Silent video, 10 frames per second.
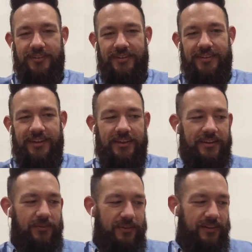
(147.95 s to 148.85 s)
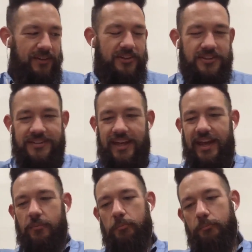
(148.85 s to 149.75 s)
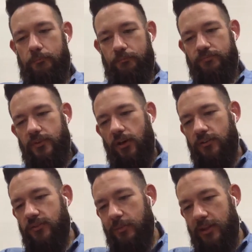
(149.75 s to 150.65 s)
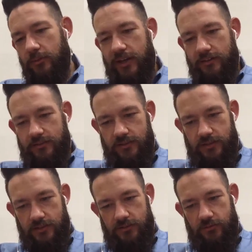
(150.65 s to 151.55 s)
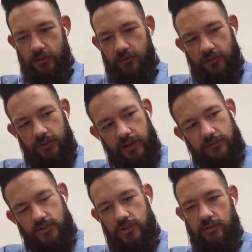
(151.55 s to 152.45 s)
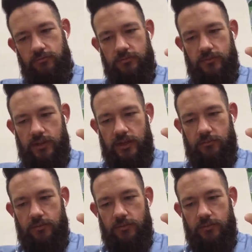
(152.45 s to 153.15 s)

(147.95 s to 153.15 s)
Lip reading: Like you could just say Heb. Also, by the way, for those on the live stream, I'm